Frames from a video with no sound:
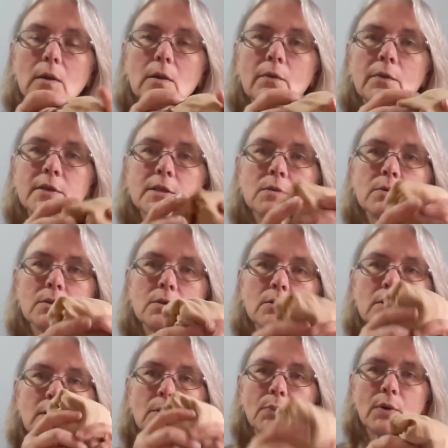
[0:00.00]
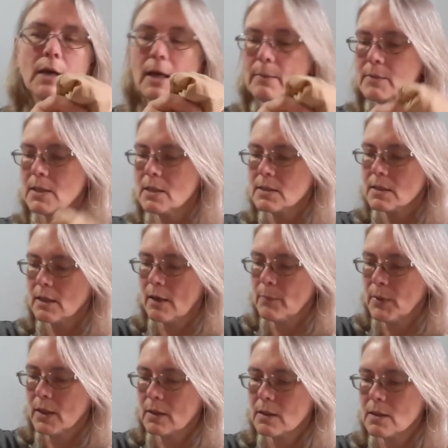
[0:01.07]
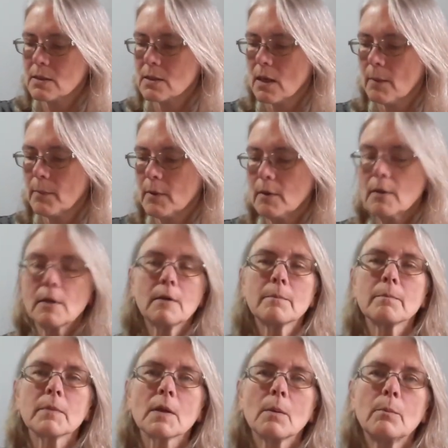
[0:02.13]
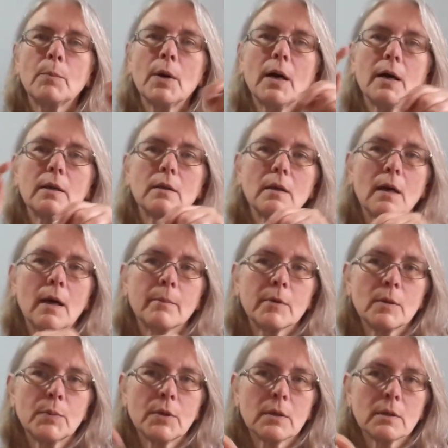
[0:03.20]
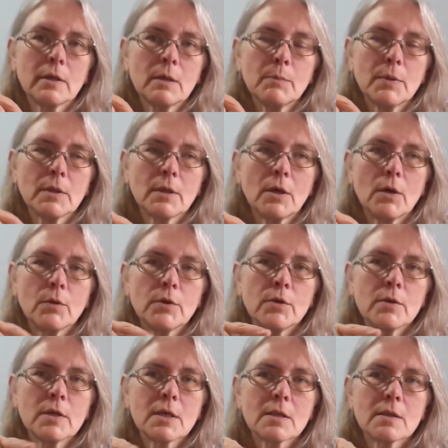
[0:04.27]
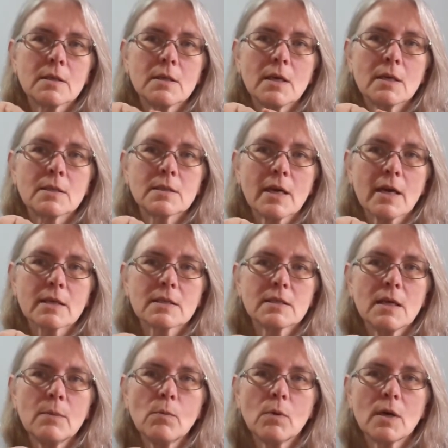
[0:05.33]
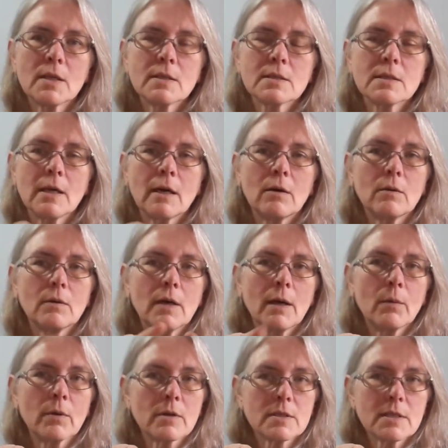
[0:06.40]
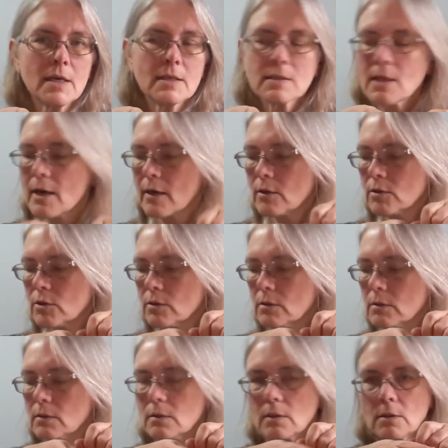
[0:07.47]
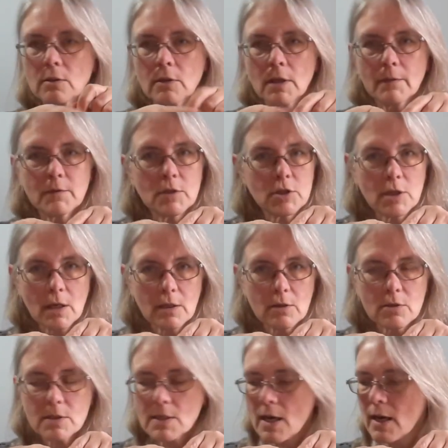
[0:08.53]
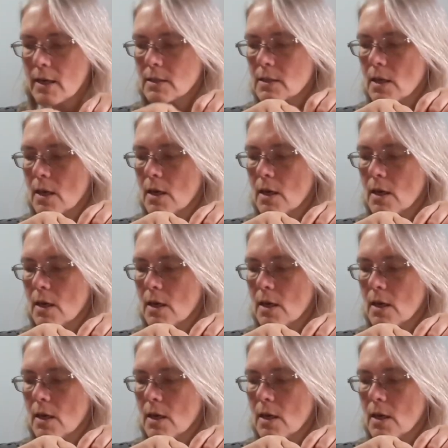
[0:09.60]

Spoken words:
this was during the prime days that I picked these up, but I'm going to put a link below. You can get the exact same ones. Now, I wear a size large. You're going to have to check your size.